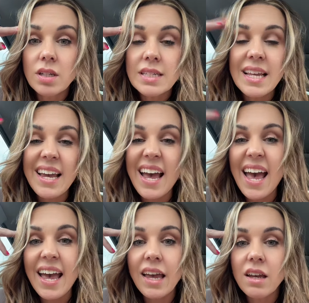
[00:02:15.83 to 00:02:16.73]
Say,
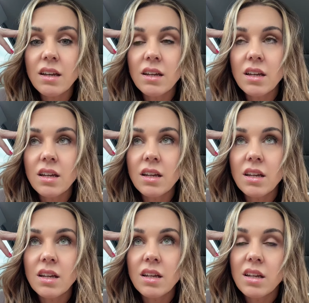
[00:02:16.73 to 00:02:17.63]
hey,
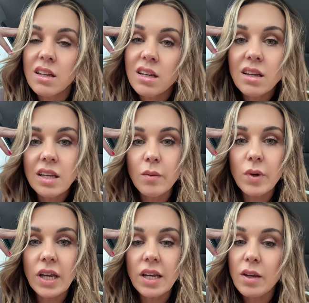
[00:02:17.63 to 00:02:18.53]
can
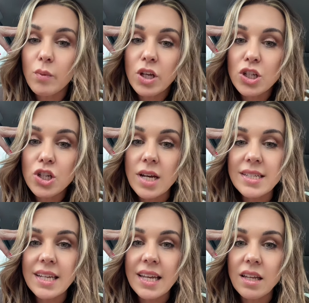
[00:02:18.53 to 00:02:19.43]
we
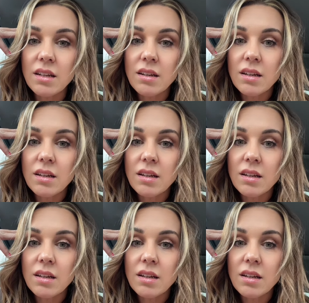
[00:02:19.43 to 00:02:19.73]
adjust it?